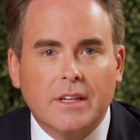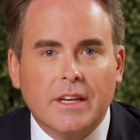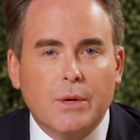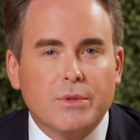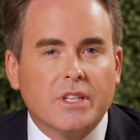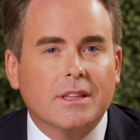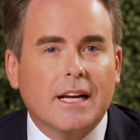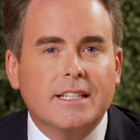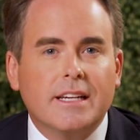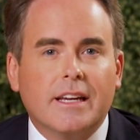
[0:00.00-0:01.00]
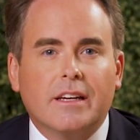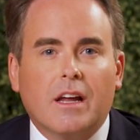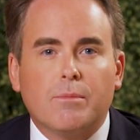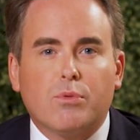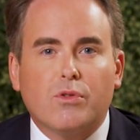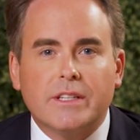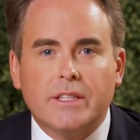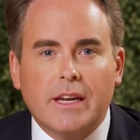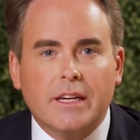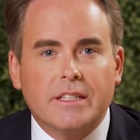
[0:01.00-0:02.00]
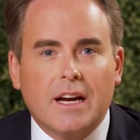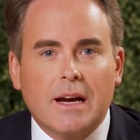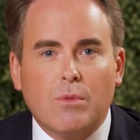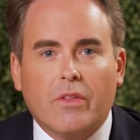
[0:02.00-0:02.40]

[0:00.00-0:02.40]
He was elected at an unprecedented time